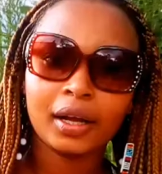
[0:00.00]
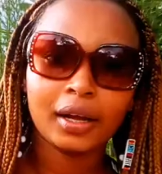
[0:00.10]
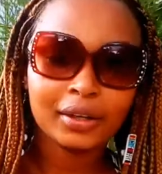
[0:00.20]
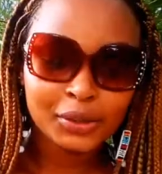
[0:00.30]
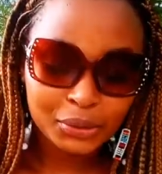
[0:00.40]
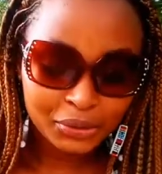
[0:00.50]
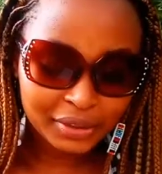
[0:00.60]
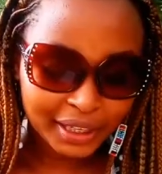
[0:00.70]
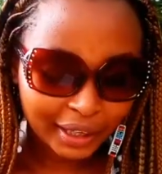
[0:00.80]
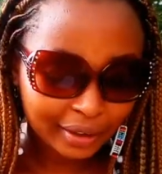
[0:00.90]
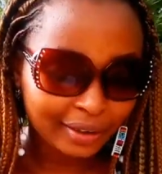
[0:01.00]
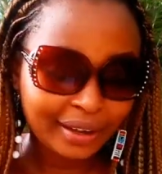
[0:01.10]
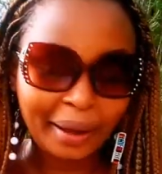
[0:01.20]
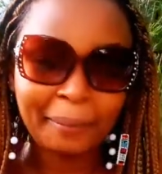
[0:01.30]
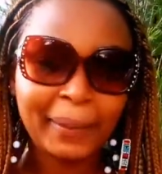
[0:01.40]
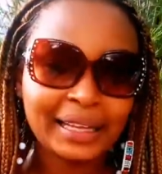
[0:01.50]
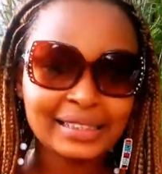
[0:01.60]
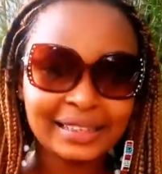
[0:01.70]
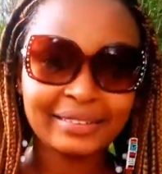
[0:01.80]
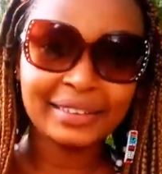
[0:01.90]
So today I'm
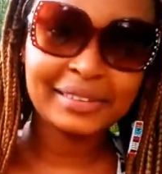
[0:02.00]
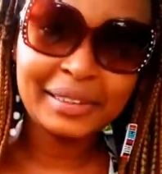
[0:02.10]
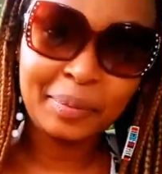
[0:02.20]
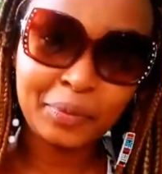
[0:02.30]
answering some